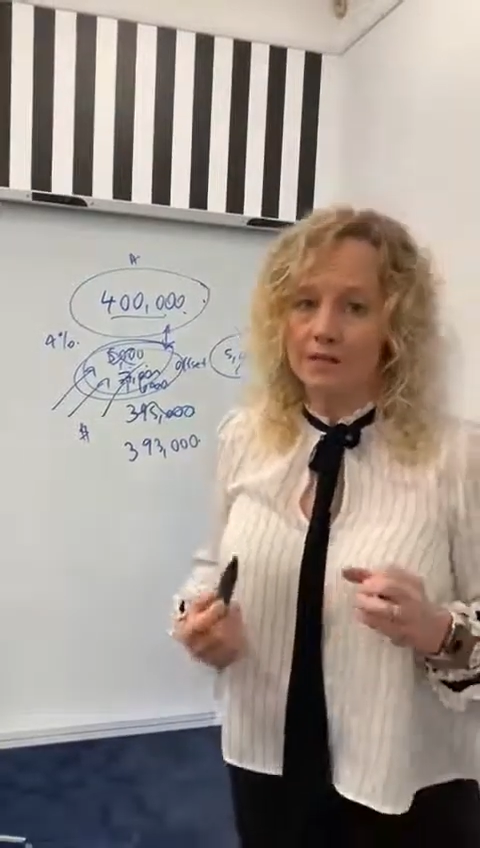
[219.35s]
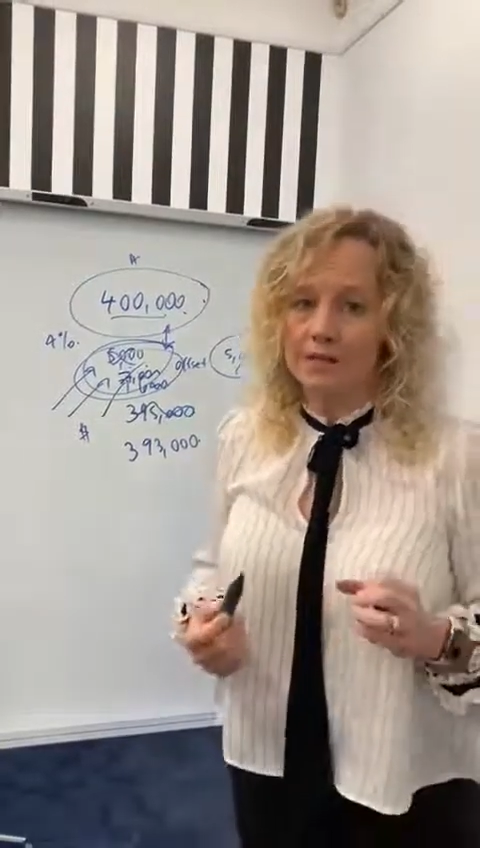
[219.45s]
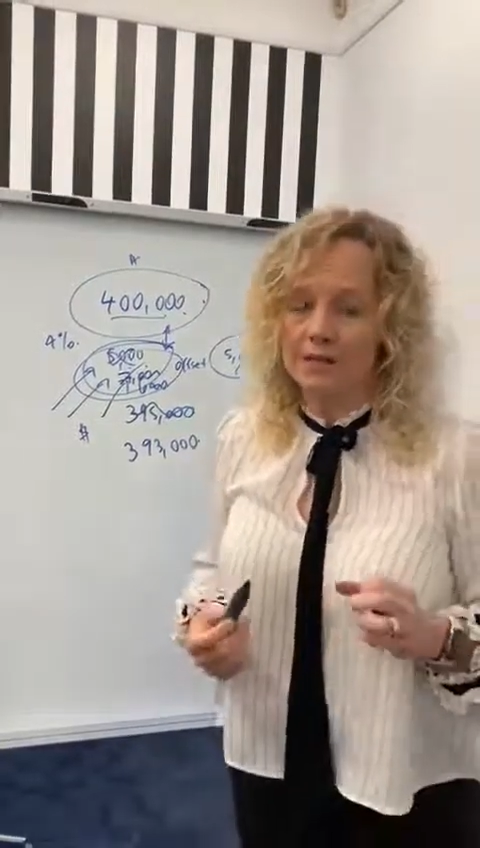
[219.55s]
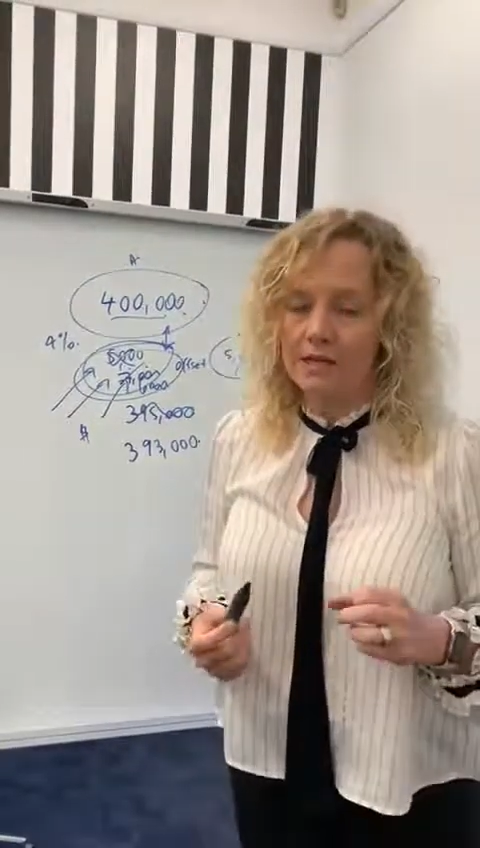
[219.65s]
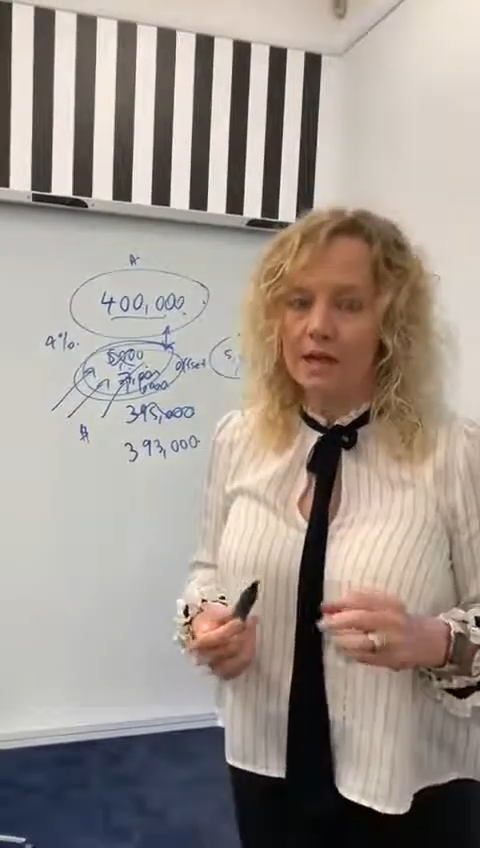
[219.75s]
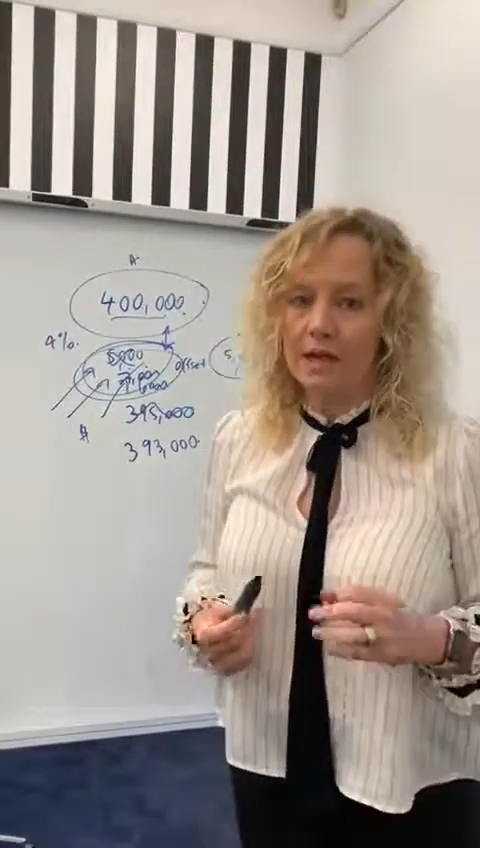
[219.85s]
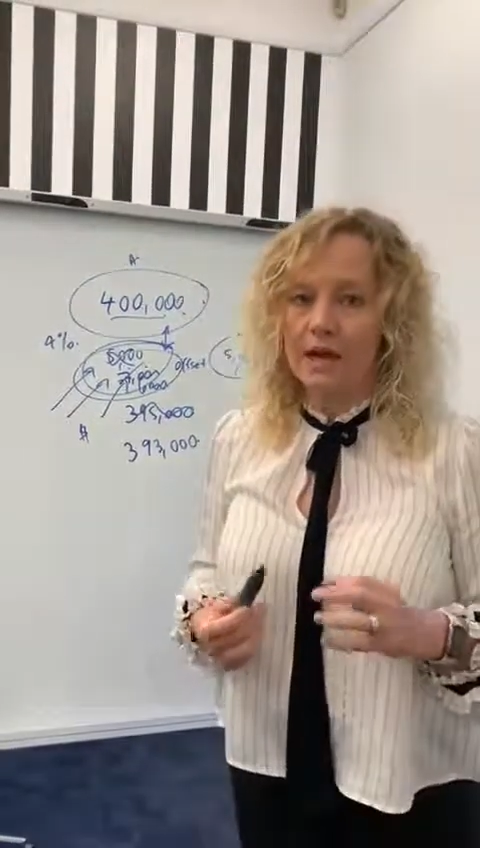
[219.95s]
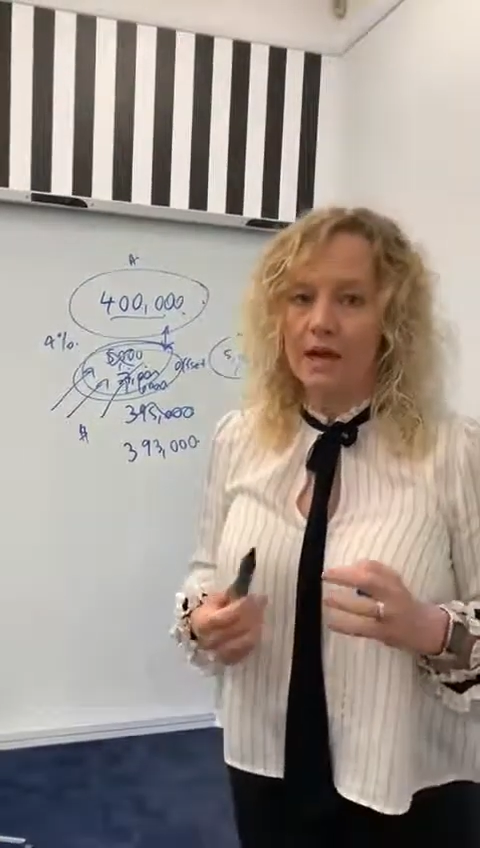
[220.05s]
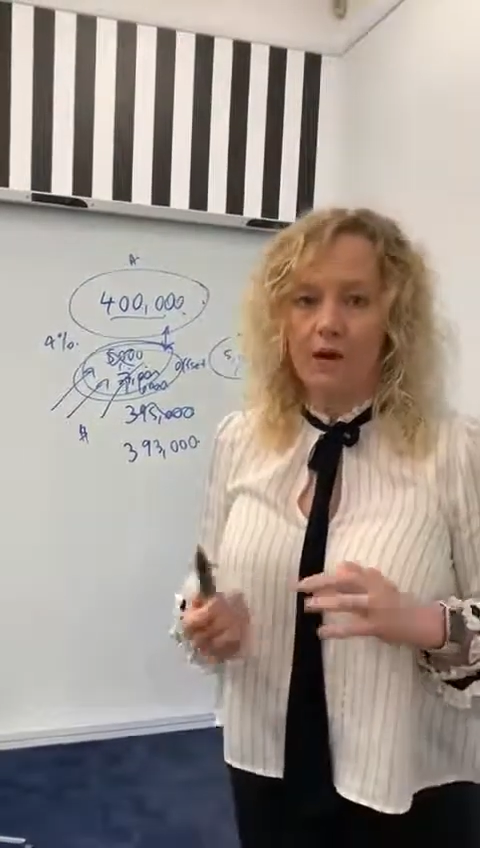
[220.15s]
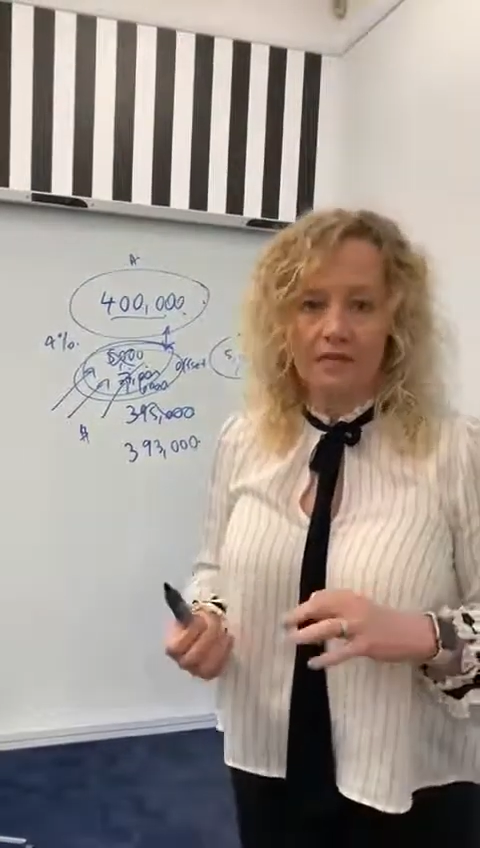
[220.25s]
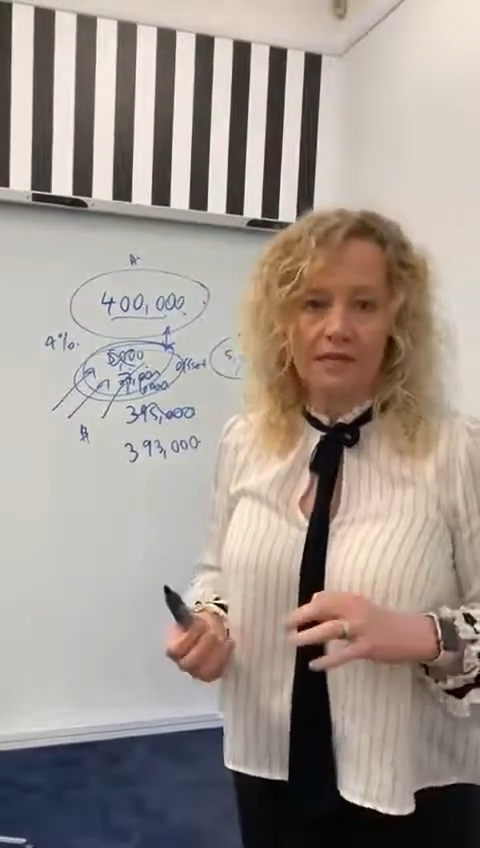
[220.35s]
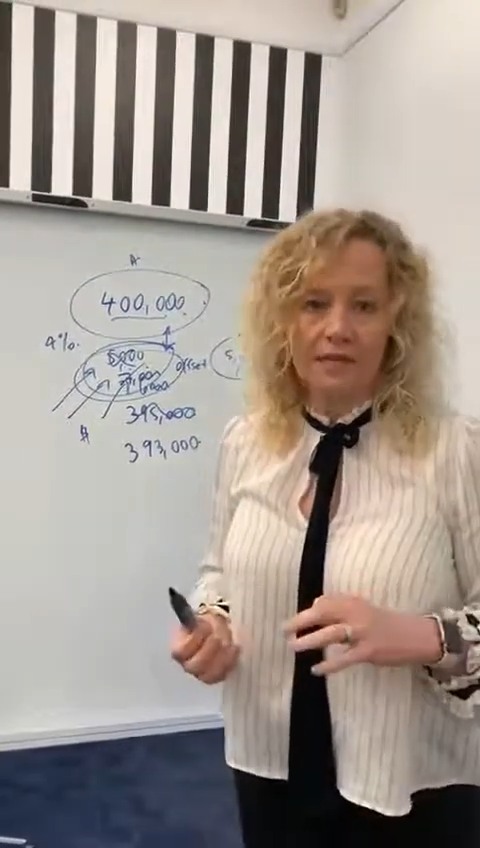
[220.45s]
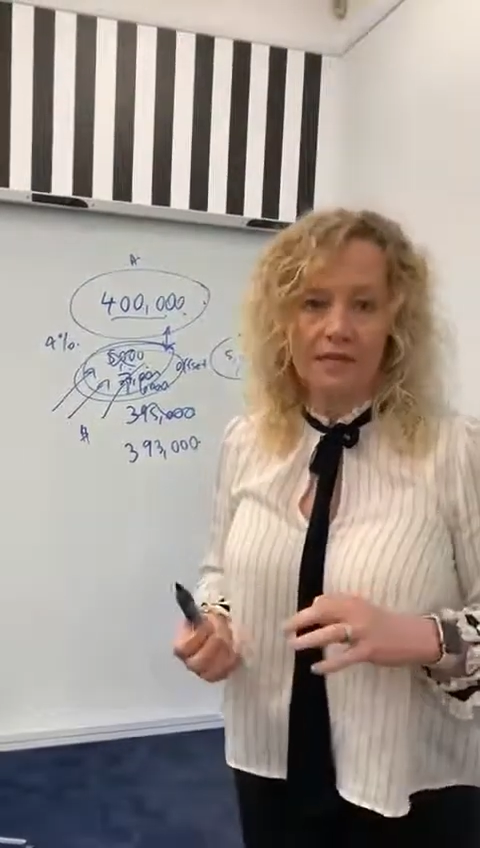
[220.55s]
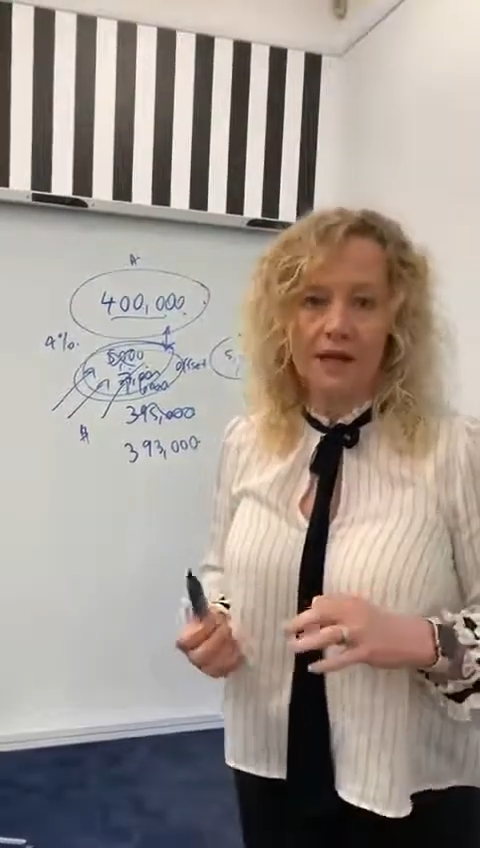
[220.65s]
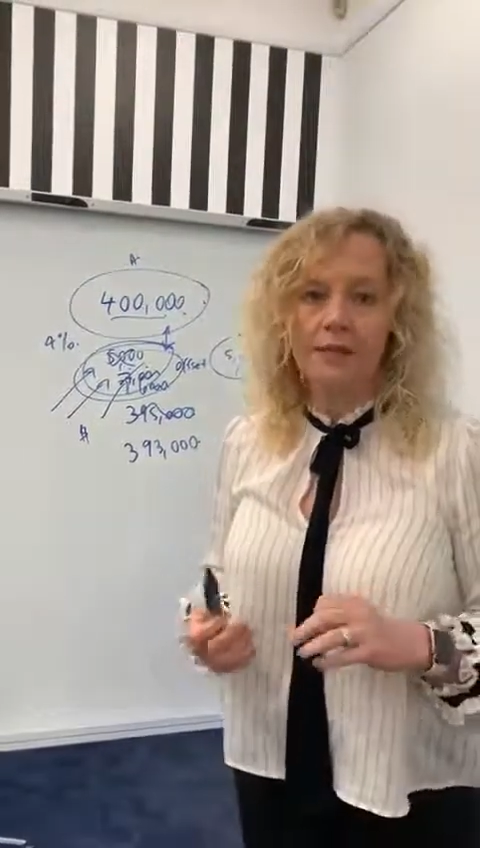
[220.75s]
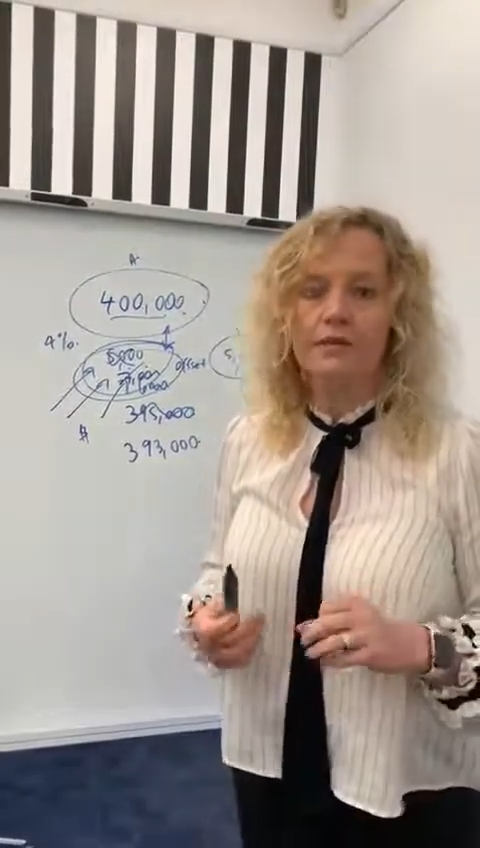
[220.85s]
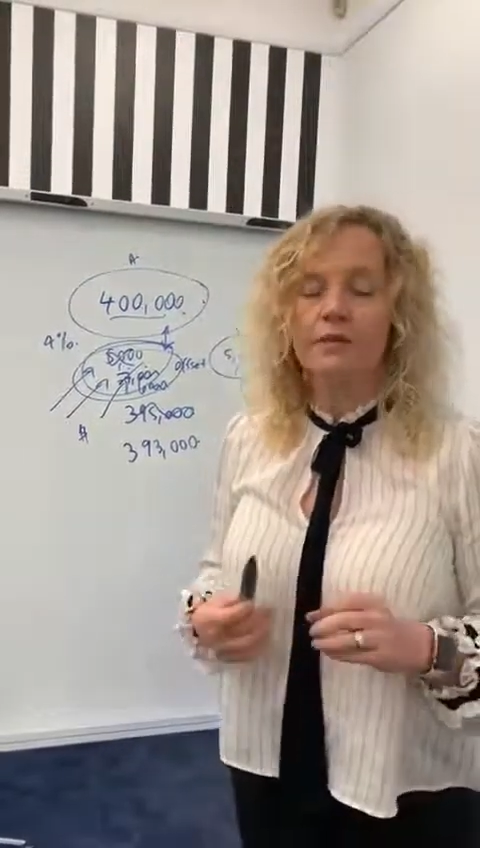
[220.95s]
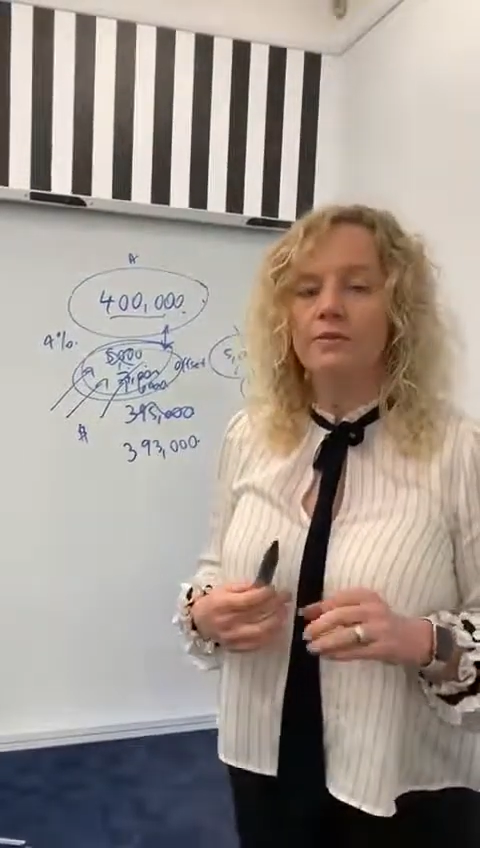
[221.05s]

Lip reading: fixed offset accounts.